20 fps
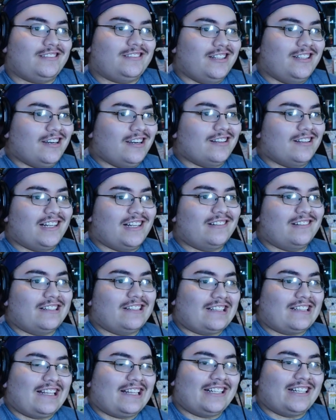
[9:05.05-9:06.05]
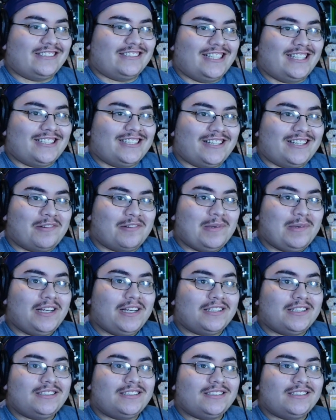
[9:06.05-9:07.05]
oh, they don't look like they're changing their
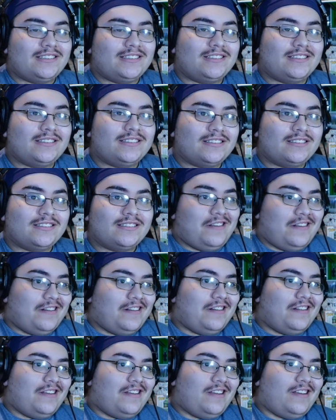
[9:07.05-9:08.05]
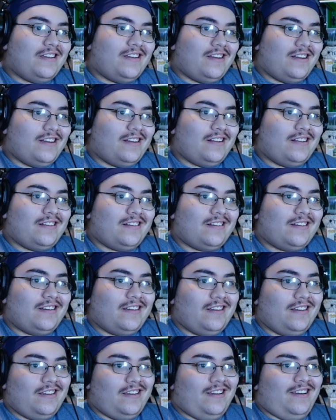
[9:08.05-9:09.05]
mind. One word. One
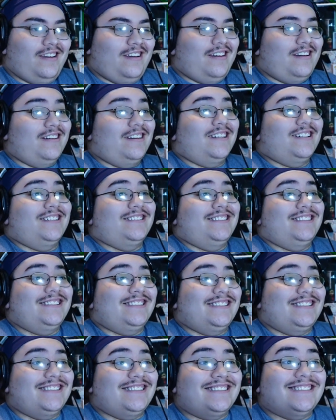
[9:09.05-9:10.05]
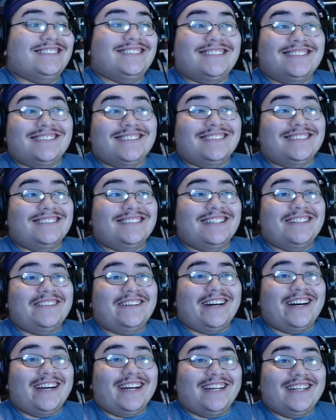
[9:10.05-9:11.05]
people. Oh, uh, all
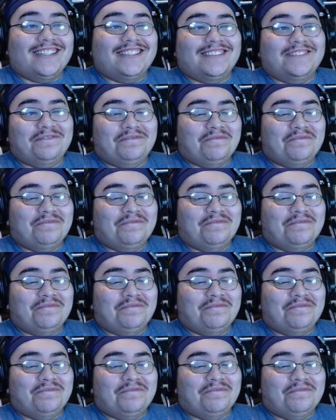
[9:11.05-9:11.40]
right